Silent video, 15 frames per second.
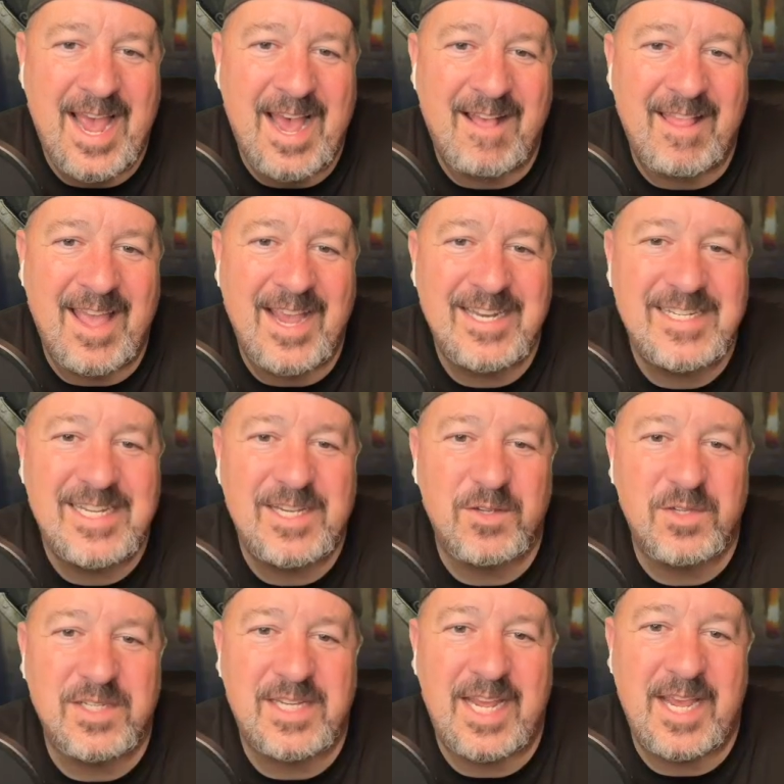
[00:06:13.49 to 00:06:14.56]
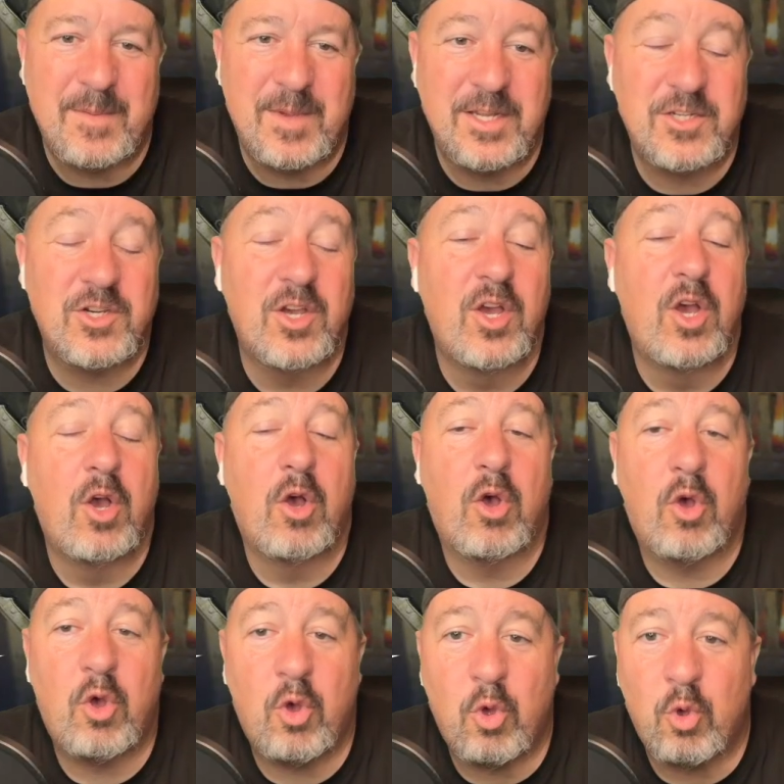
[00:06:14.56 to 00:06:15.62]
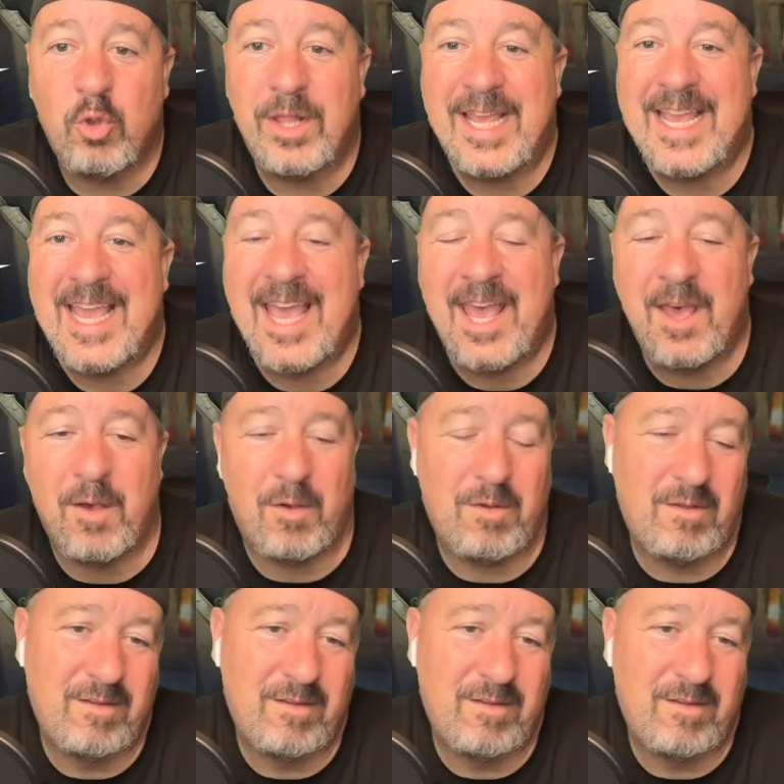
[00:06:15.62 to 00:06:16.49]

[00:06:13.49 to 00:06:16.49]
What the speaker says: ally deals damage. Holy hell.